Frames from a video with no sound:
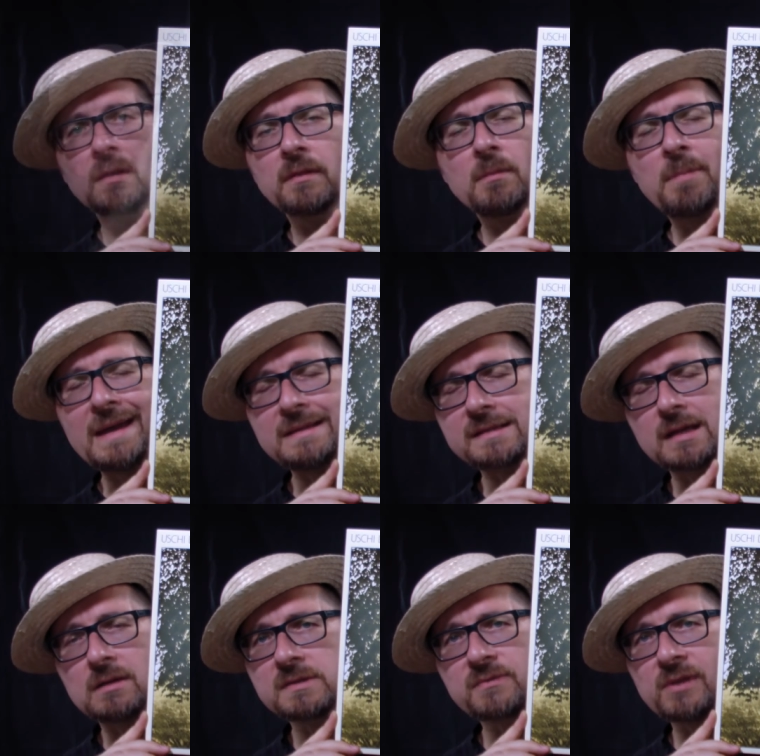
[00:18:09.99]
The band
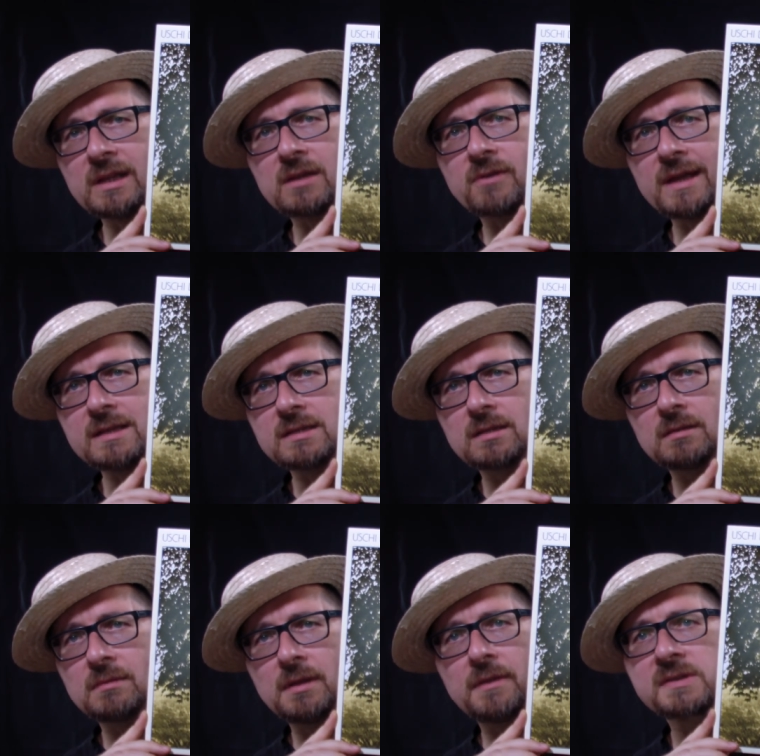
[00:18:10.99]
sounds really great,
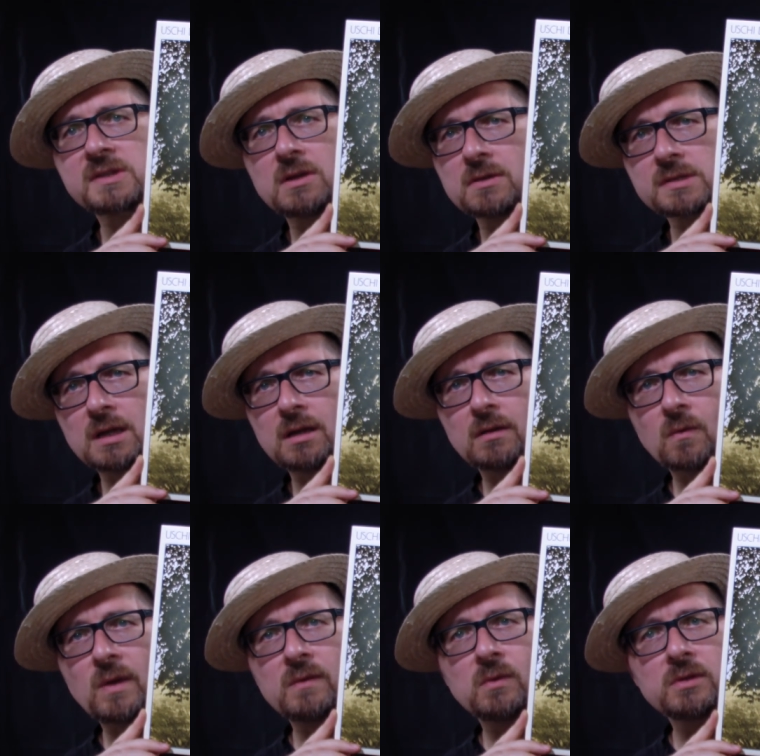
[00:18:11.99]
um, and the songs are
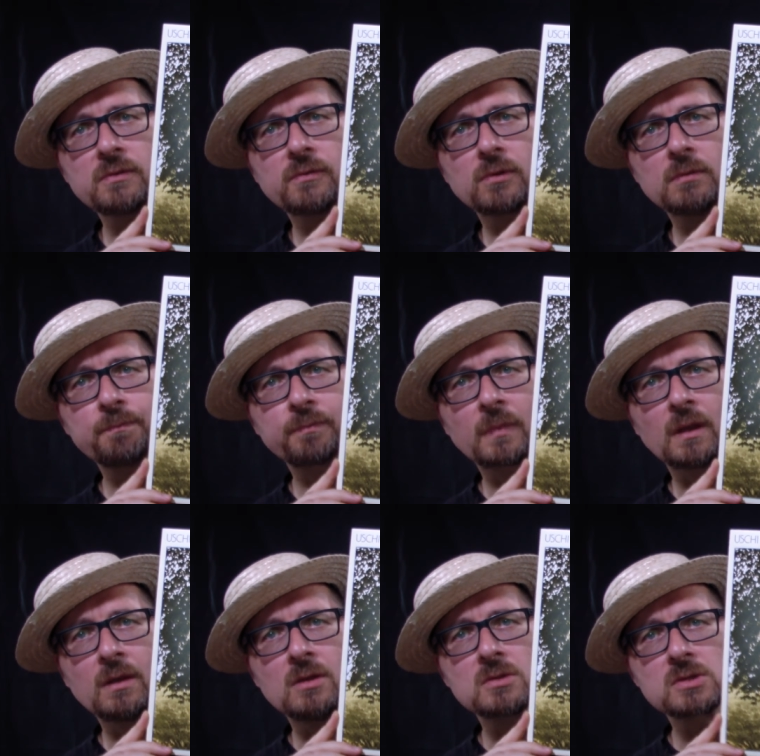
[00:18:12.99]
quite wonderful.
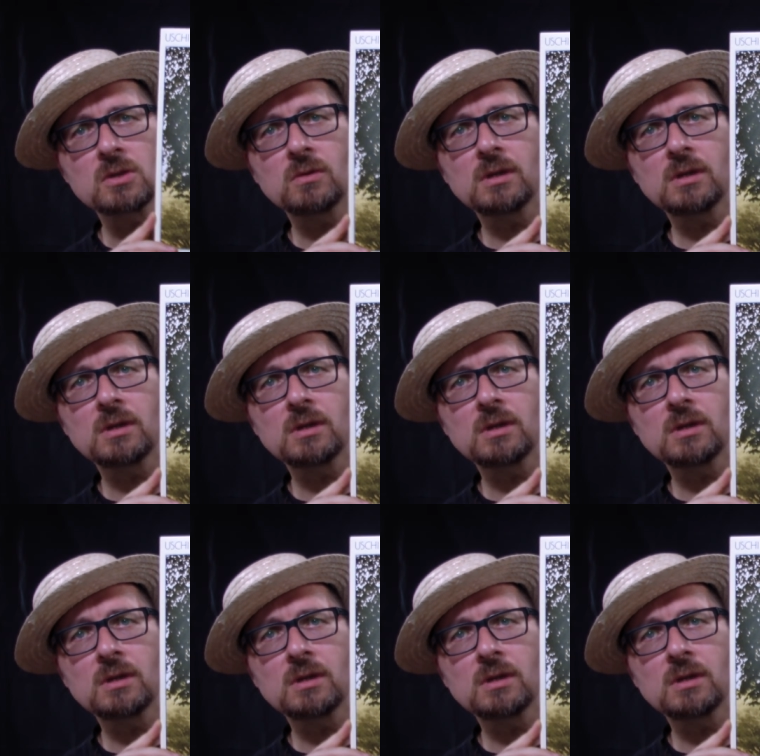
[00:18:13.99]
So